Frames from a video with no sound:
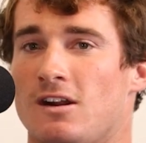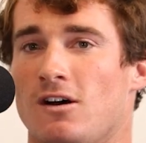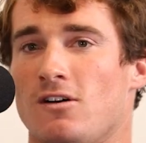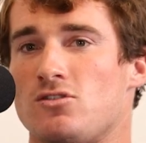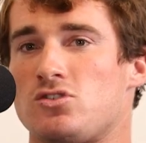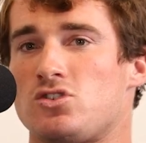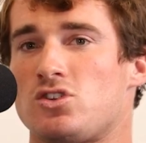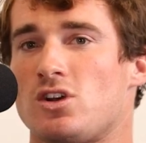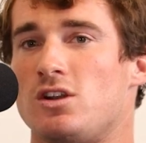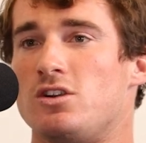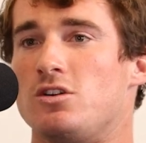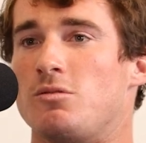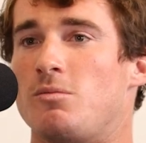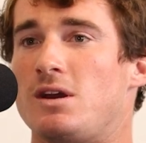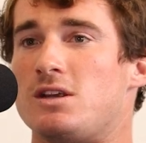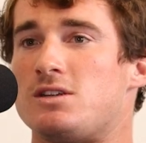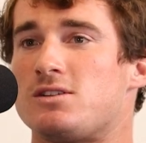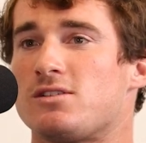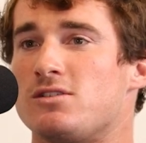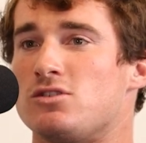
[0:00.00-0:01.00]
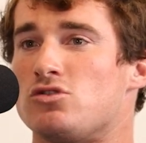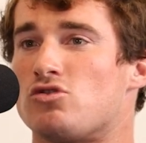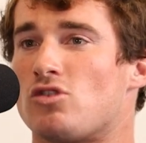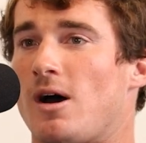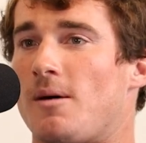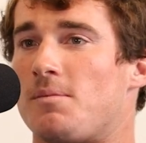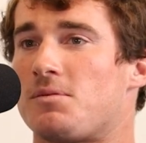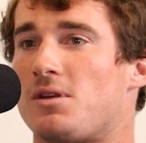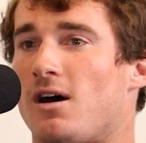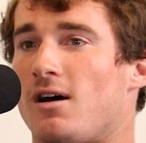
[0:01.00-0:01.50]
all of a sudden you're basically
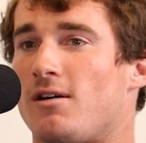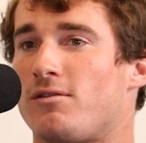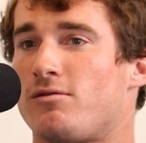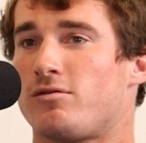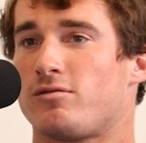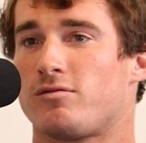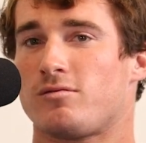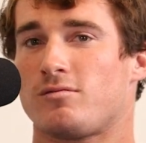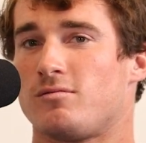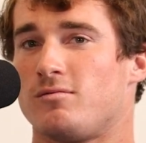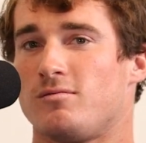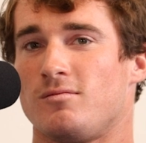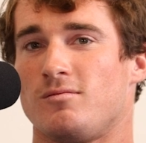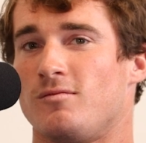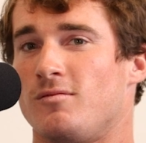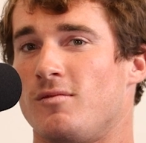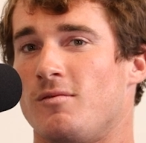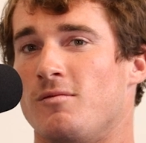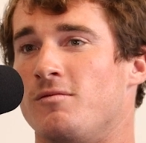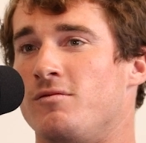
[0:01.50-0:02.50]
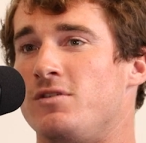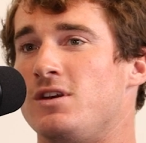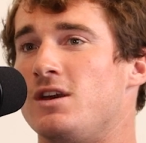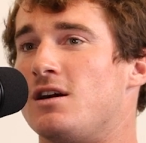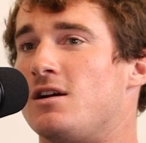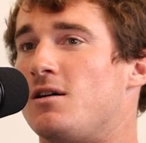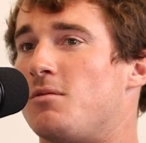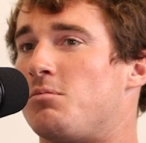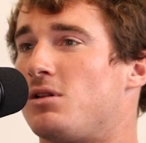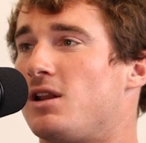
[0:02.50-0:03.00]
dropped off
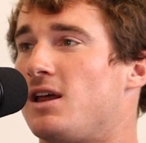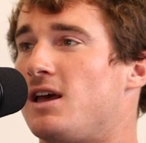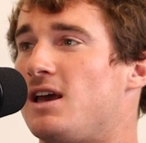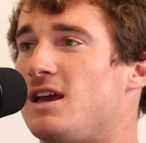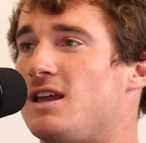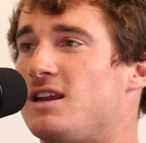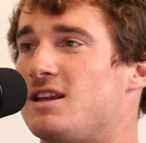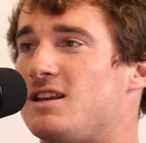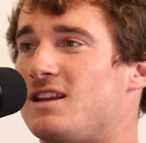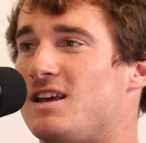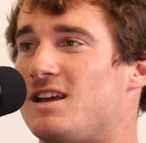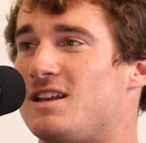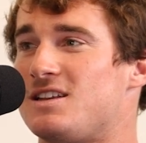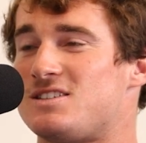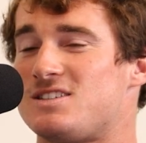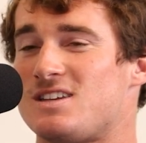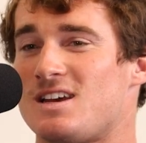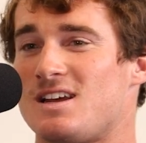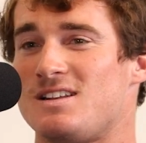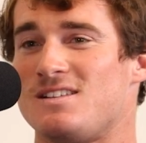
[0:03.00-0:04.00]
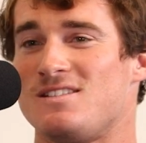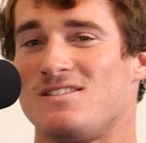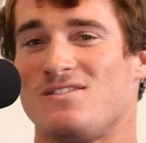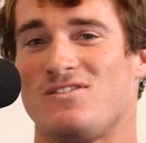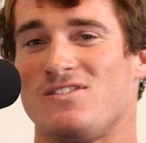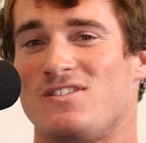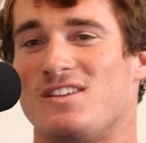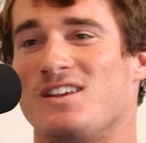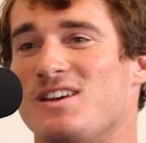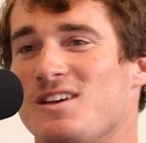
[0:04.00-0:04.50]
via a plane and said,
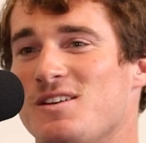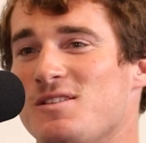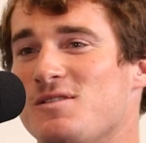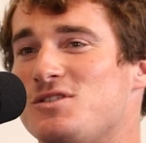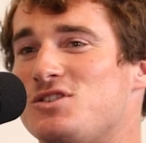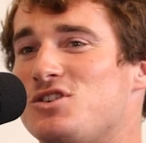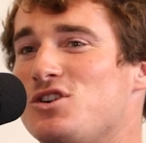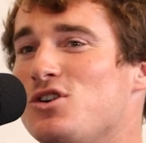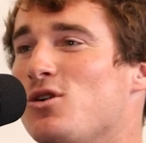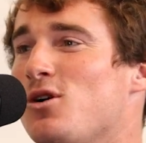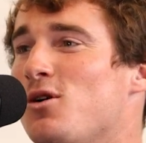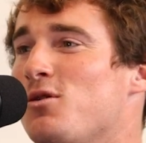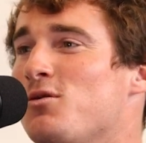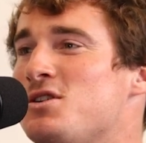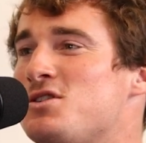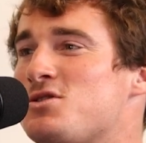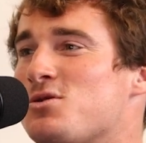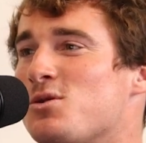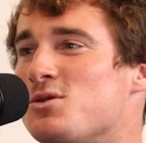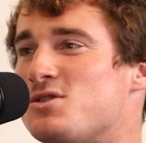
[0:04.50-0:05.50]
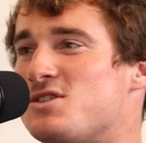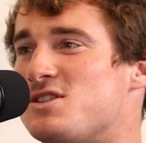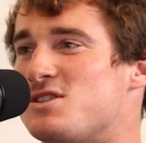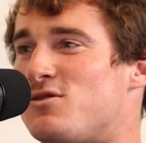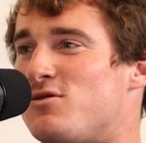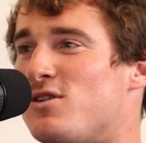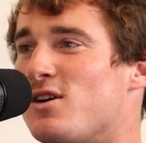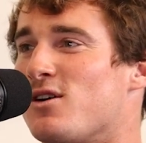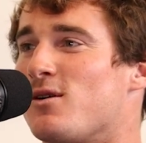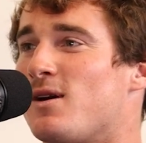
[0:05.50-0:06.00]
to your own
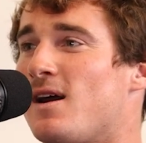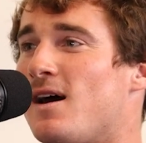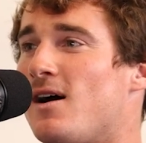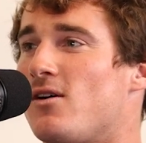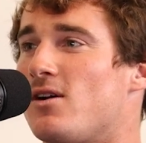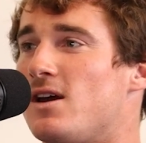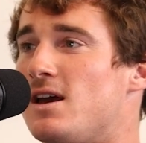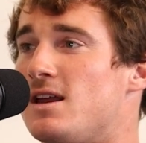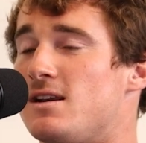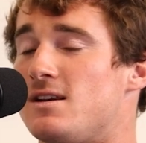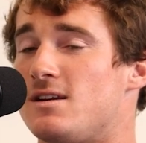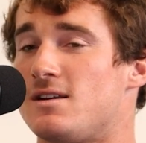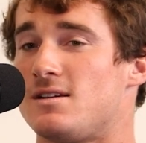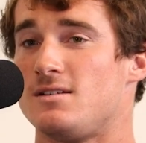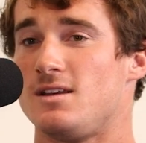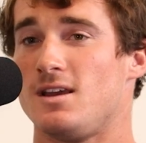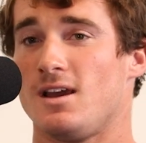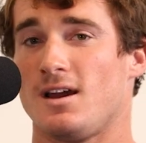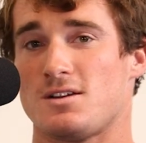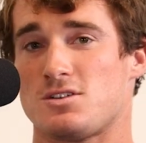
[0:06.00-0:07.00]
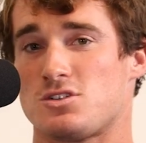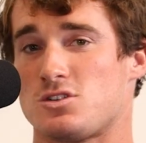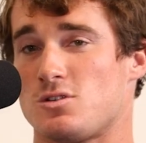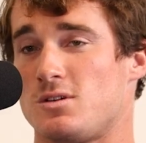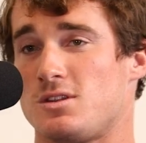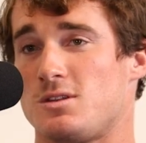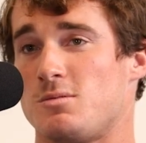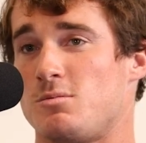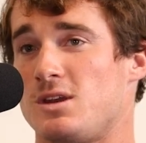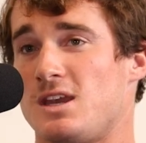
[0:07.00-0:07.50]
resources, figure it out. And yeah,
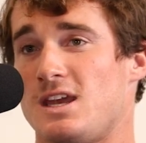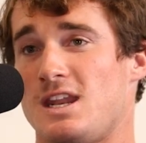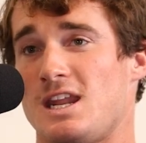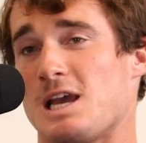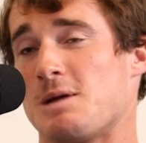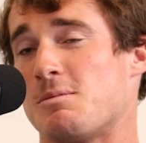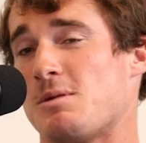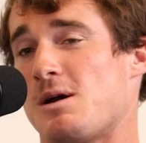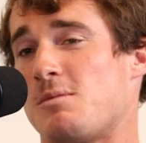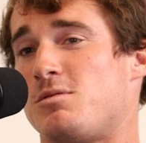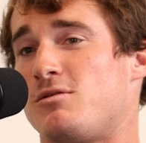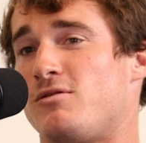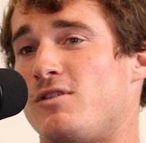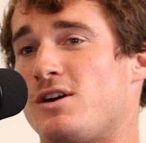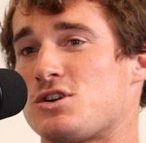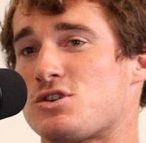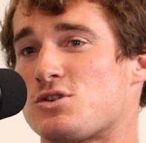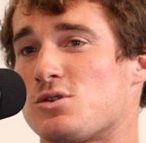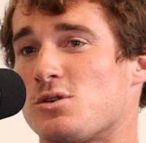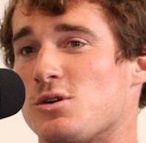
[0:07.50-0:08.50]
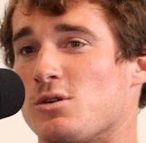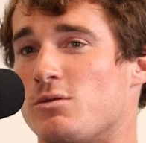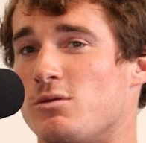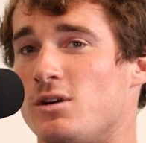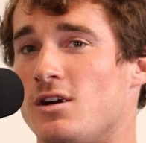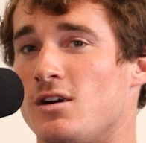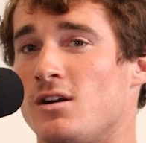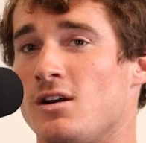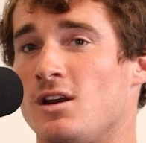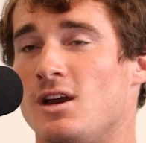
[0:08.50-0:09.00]
so at the beginning of my professional
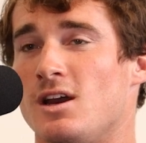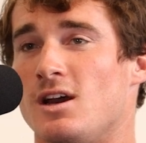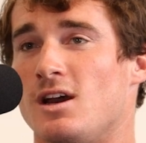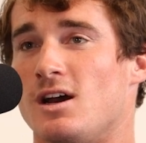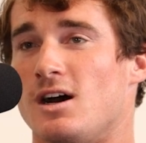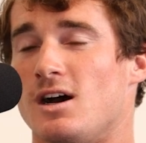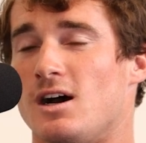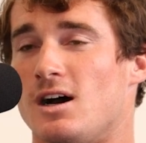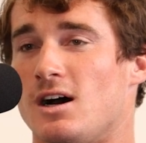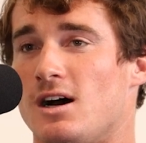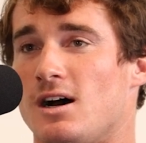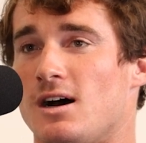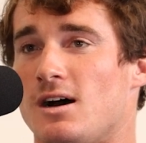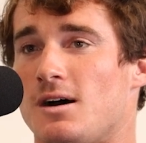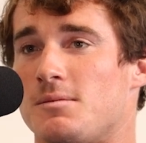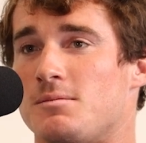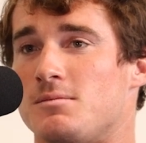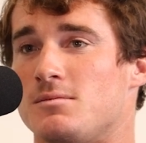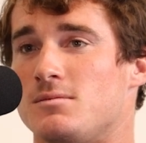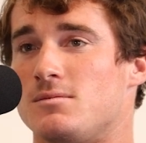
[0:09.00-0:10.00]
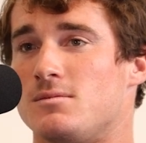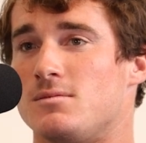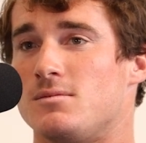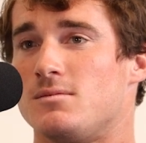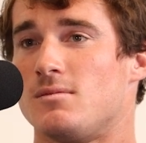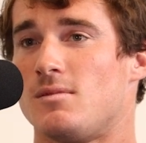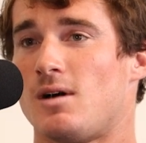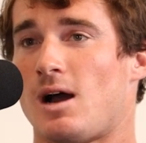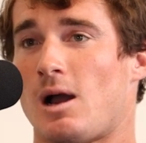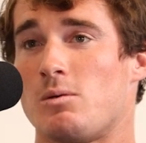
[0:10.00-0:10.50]
career,
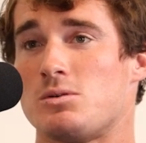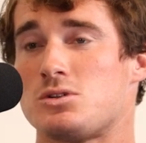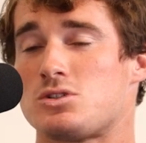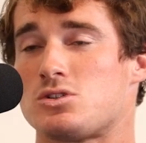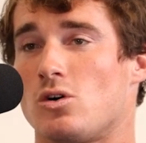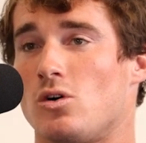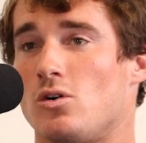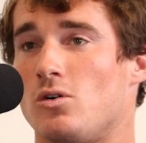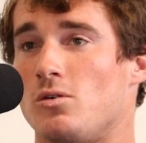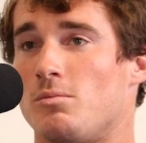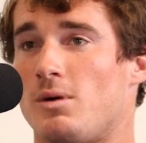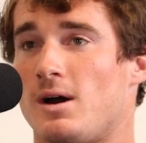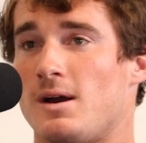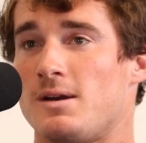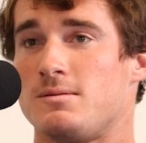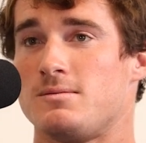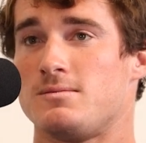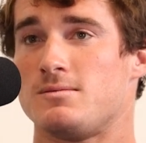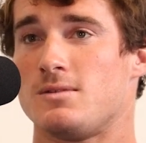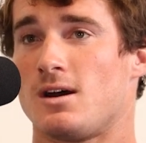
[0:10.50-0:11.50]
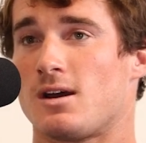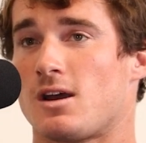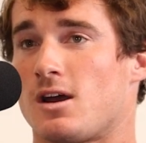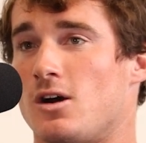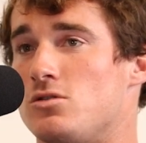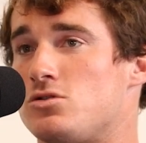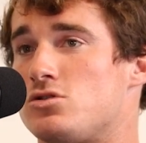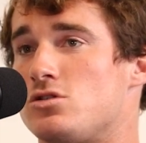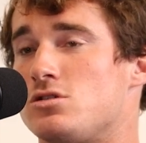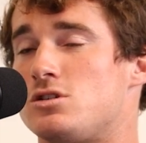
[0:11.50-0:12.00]
I was told by a
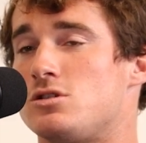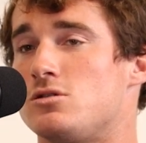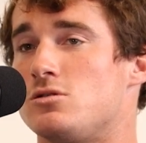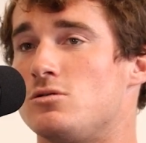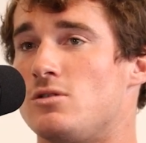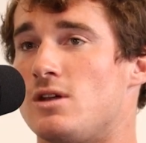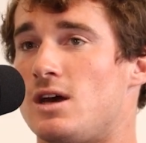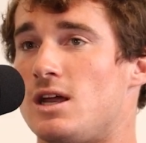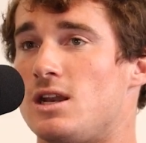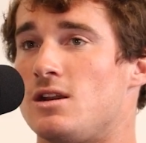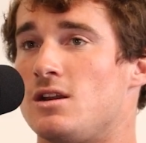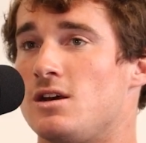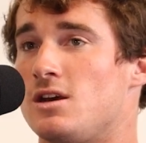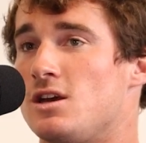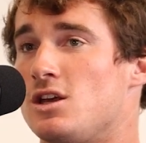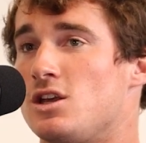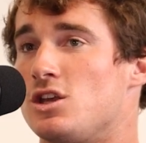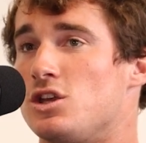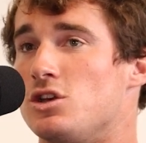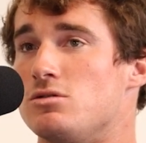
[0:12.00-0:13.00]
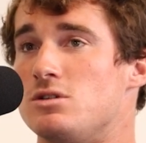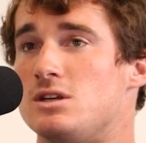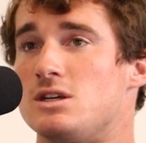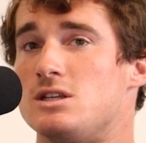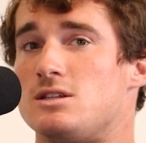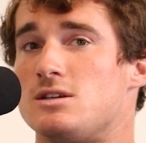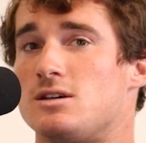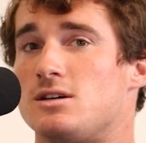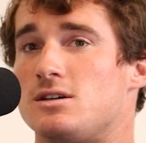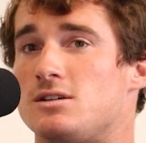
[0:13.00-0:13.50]
coach or two that you
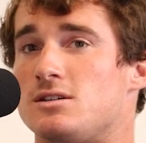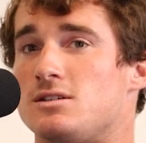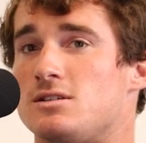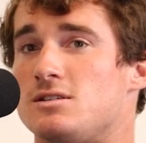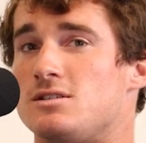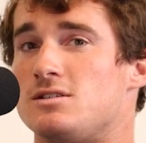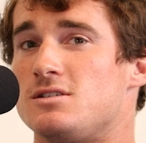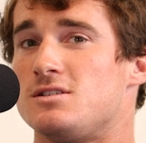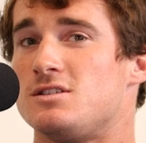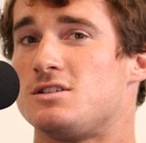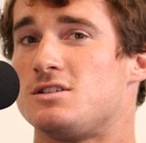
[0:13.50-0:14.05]
need to